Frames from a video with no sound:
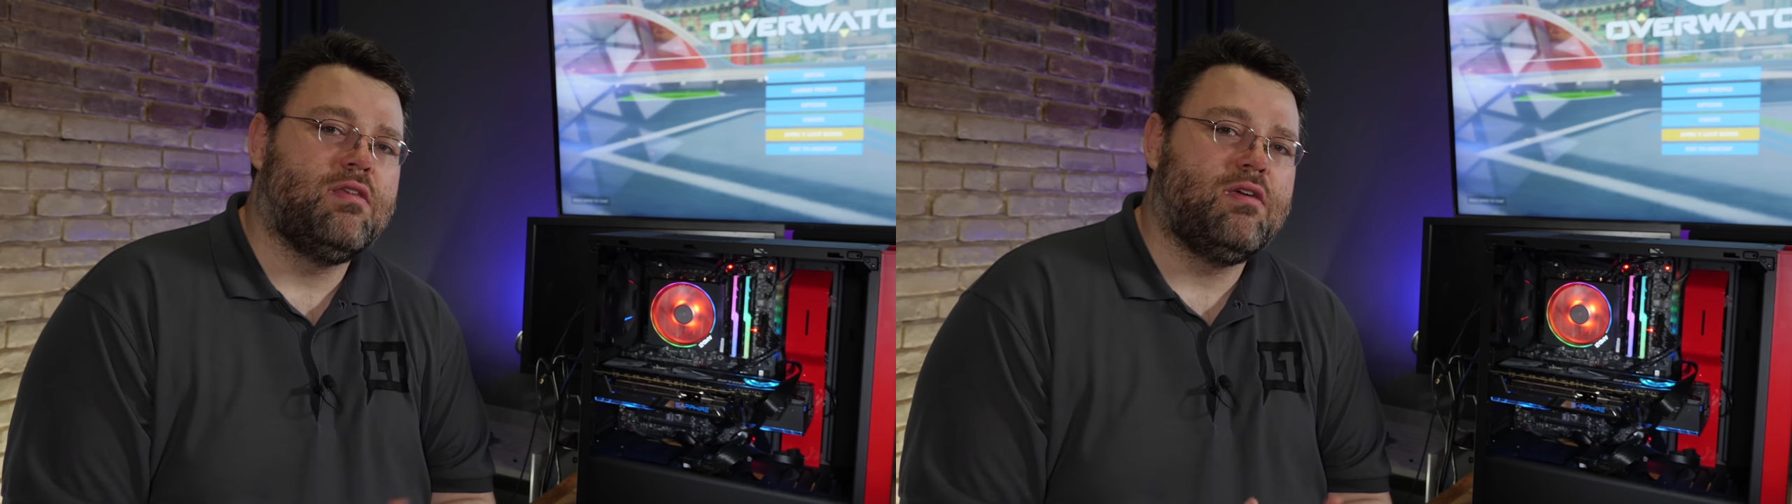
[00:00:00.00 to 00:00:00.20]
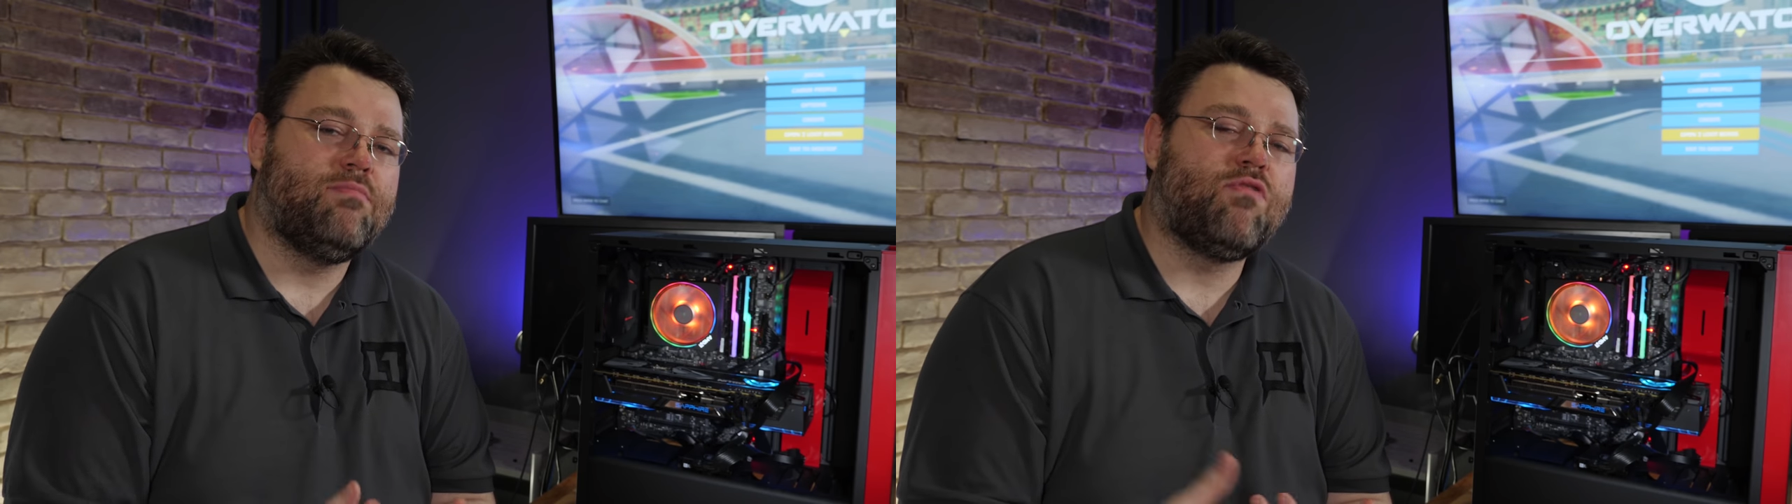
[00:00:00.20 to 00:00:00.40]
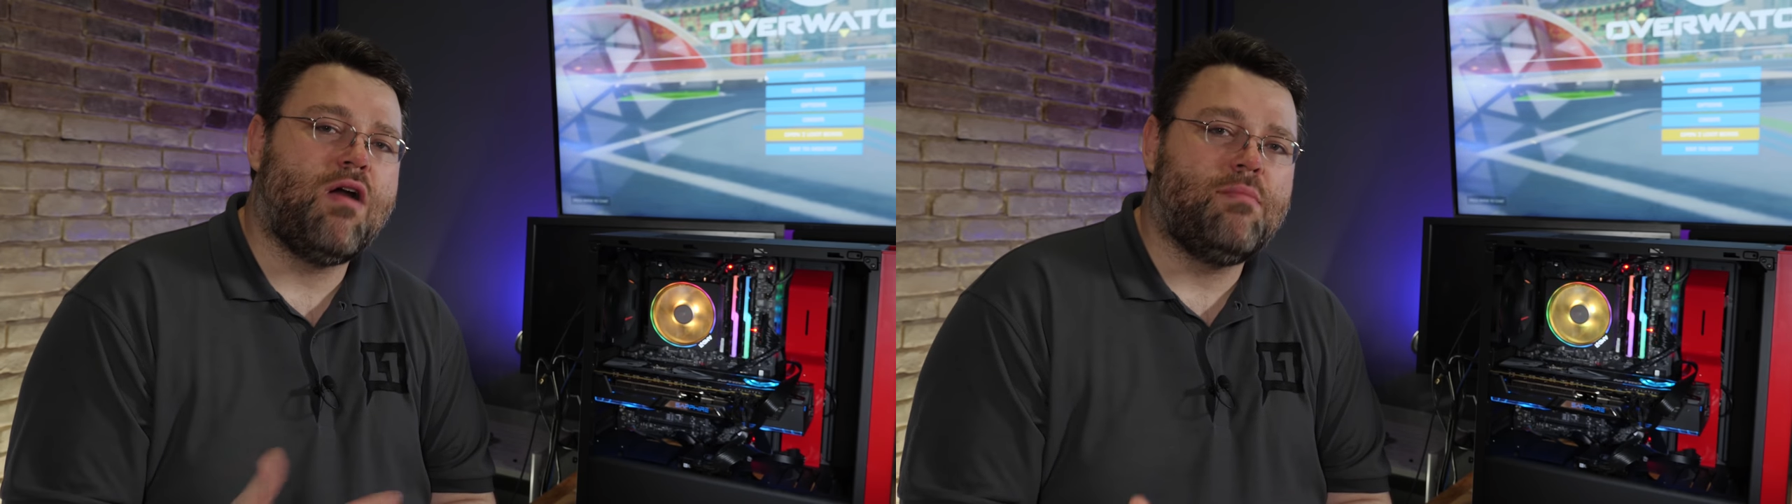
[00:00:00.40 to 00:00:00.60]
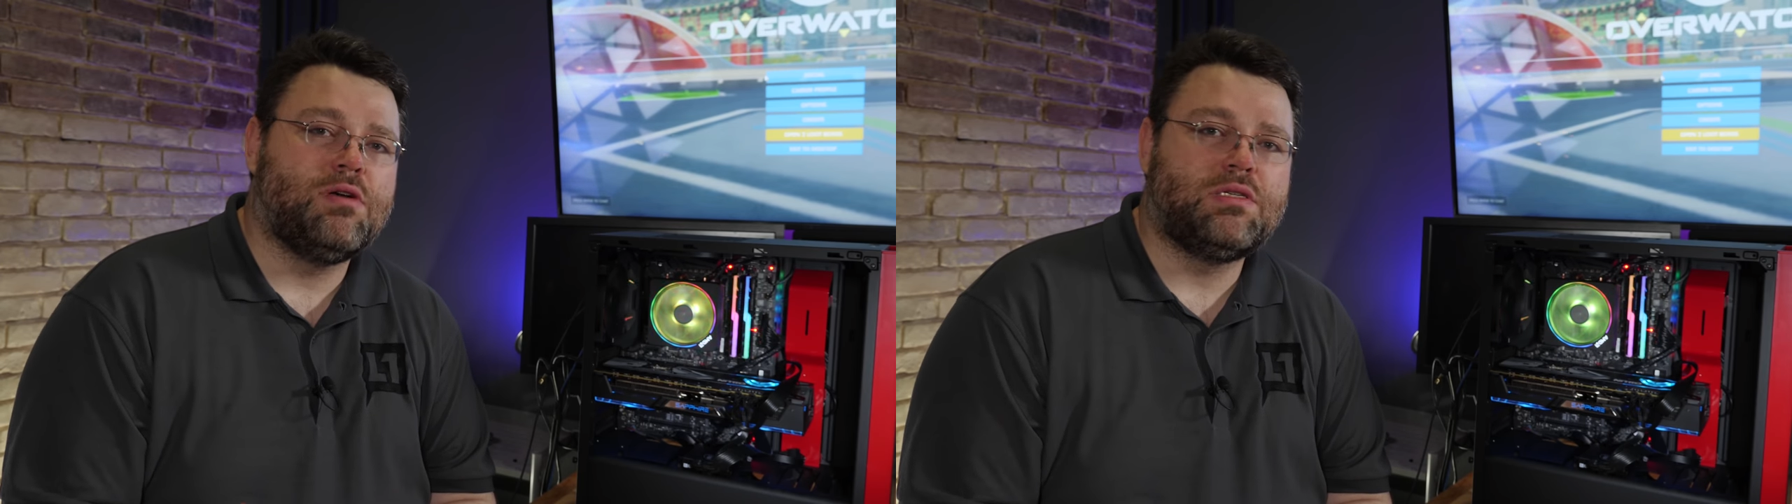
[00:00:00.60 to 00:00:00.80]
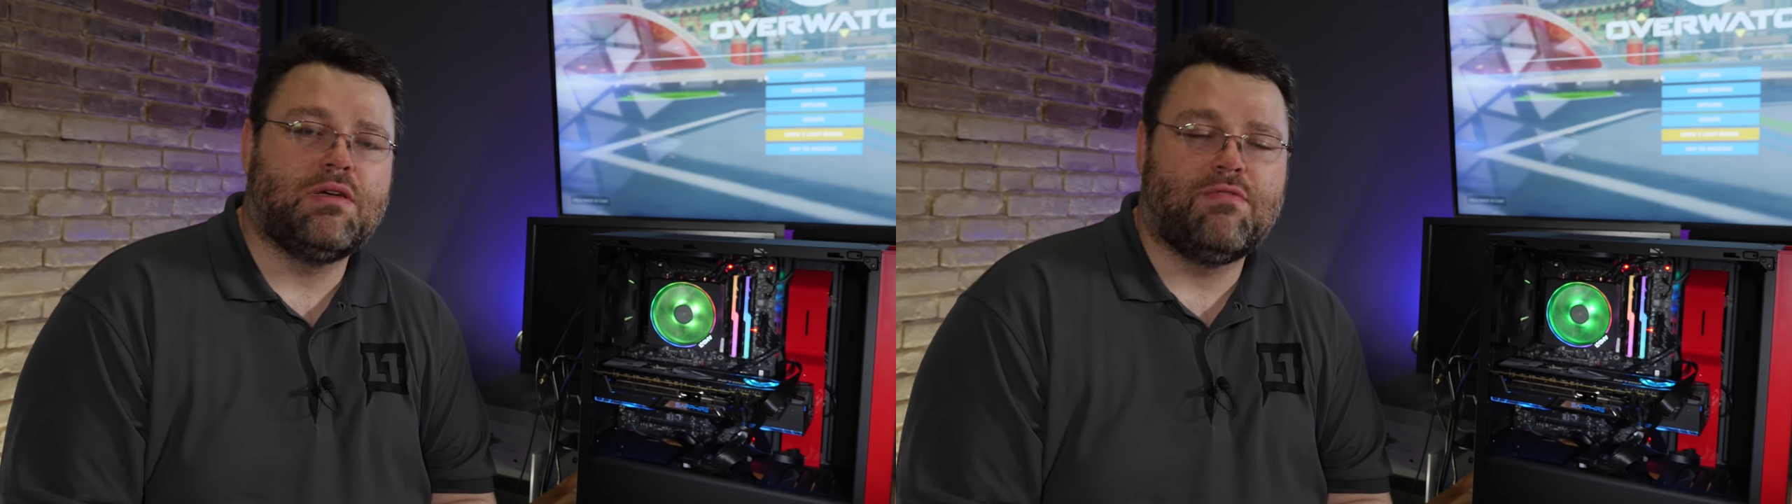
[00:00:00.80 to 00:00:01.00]
the
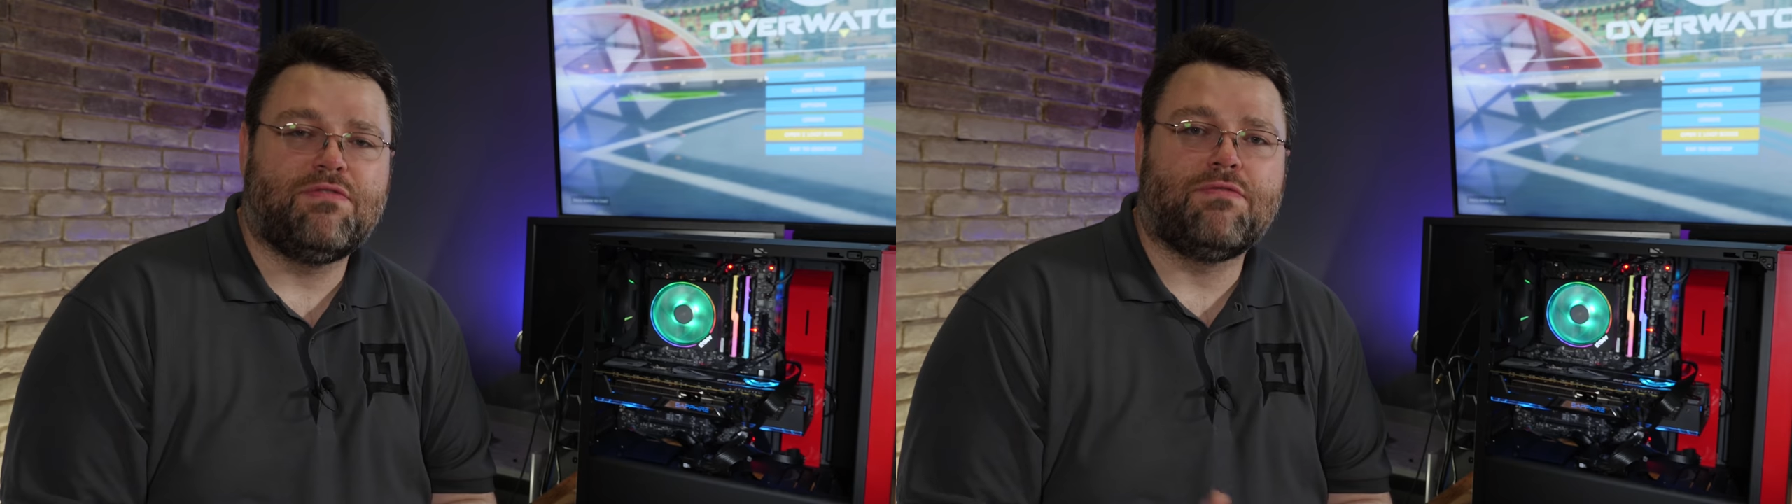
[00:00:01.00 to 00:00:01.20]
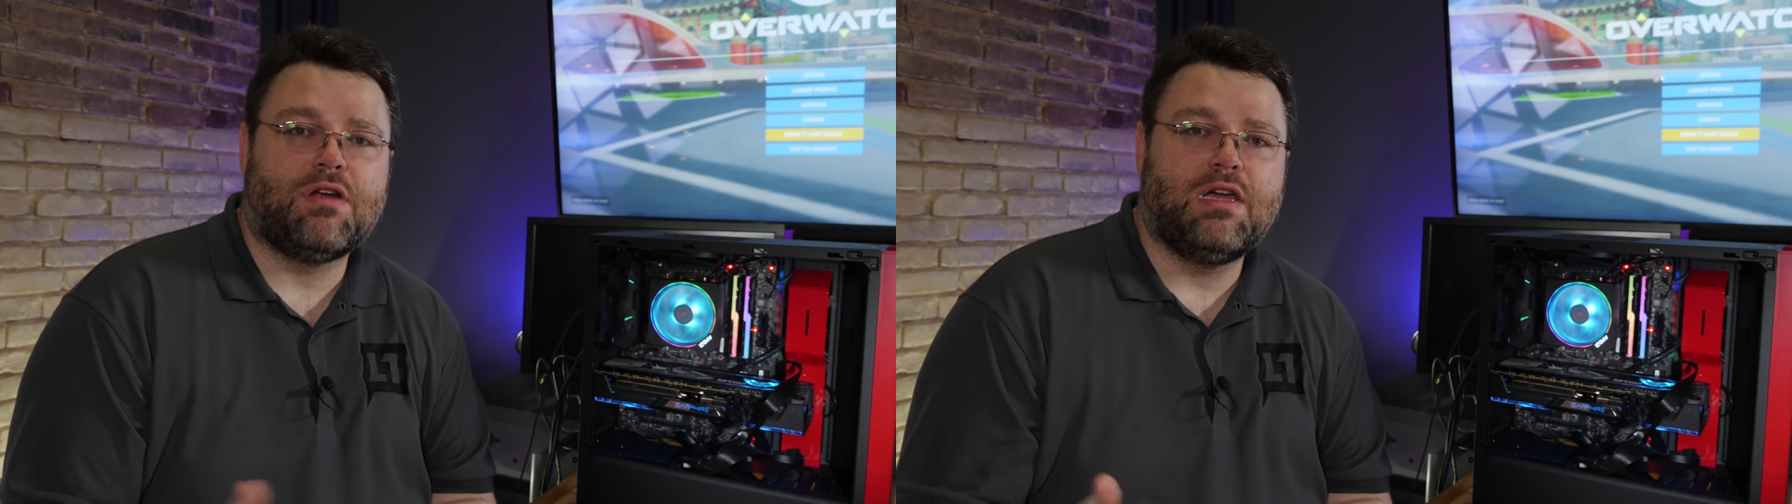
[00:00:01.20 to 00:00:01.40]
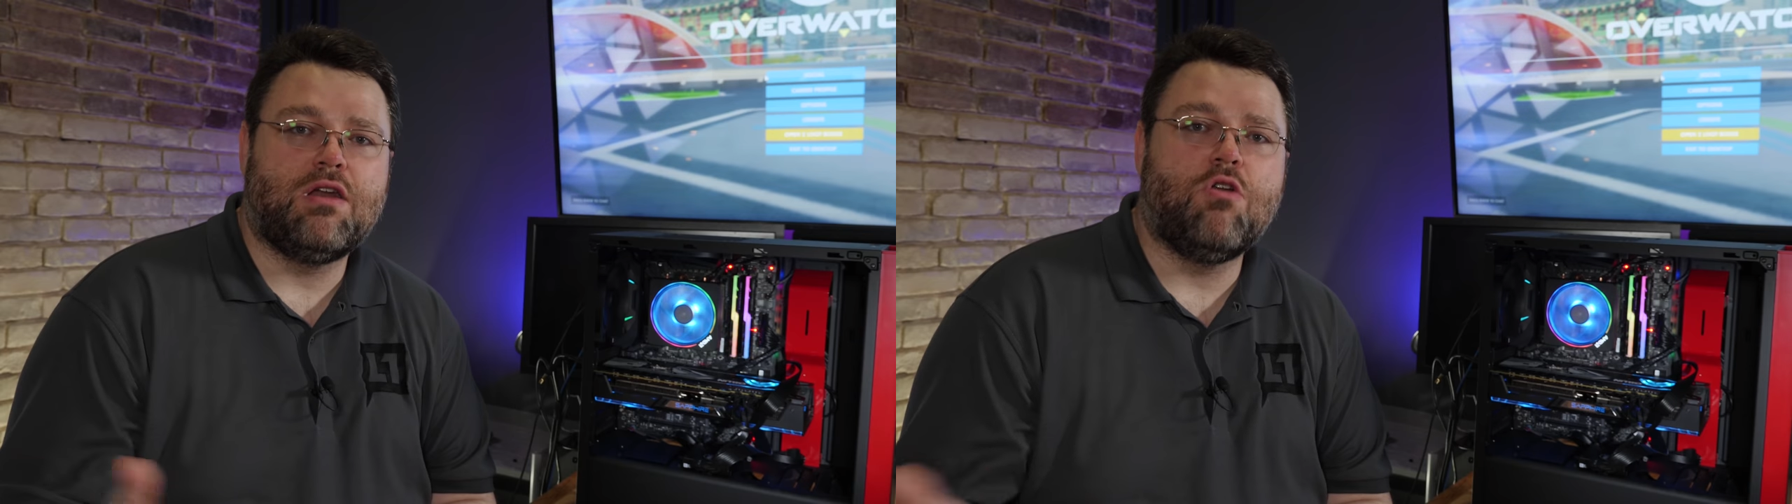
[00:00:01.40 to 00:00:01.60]
promise of a free and